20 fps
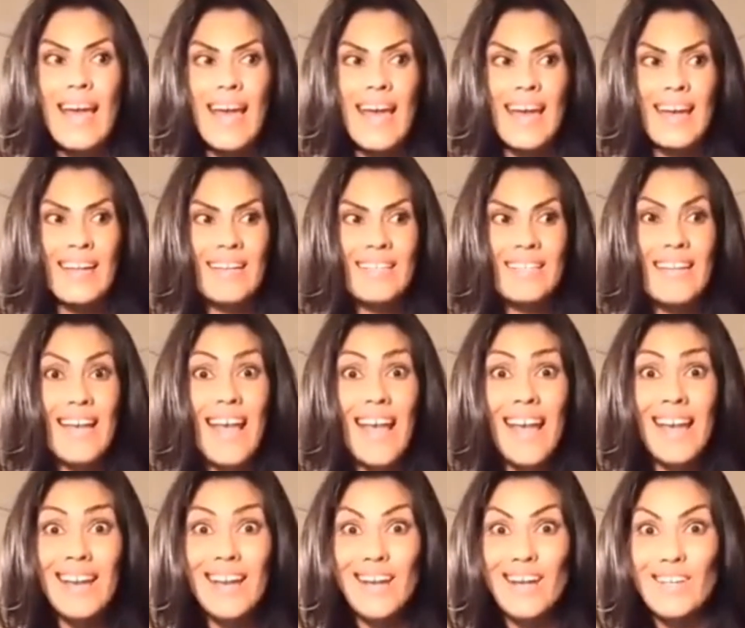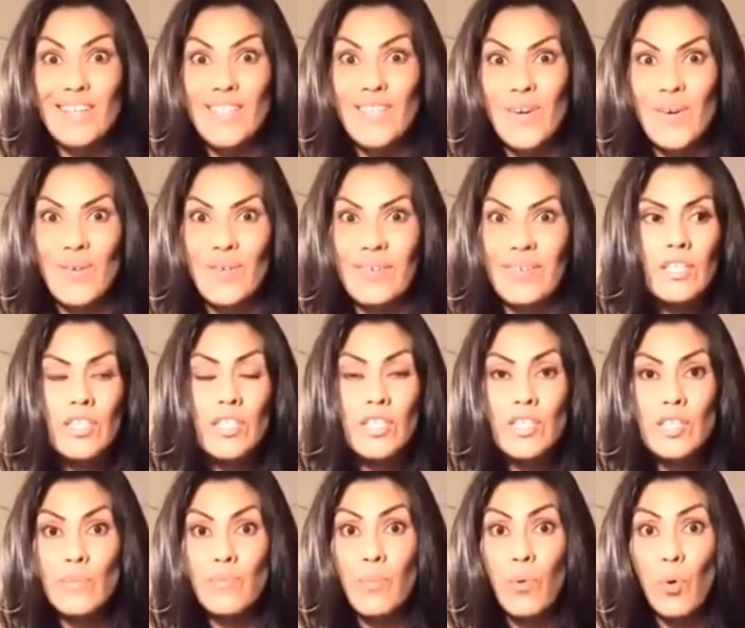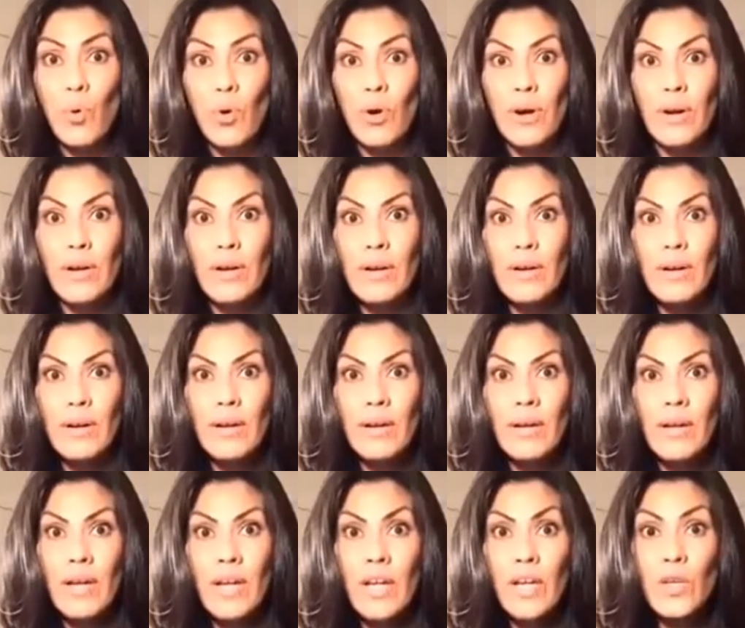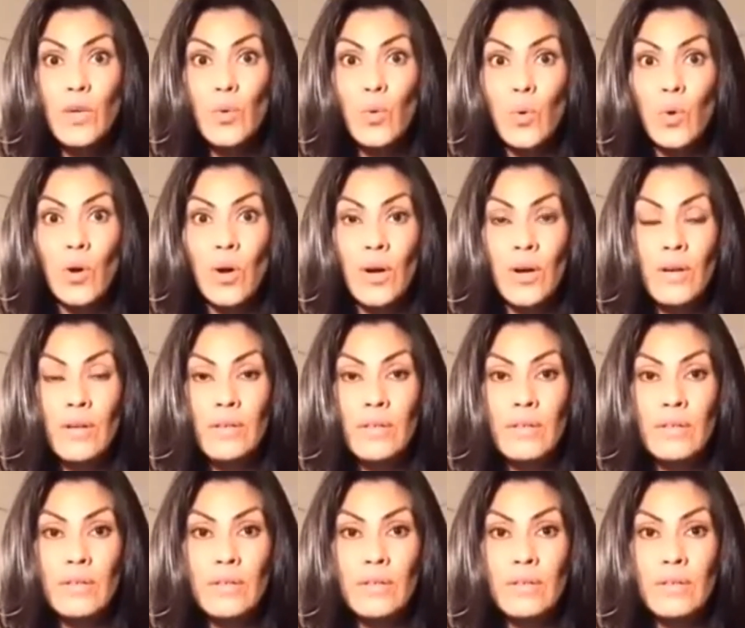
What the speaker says: and anecdote to support your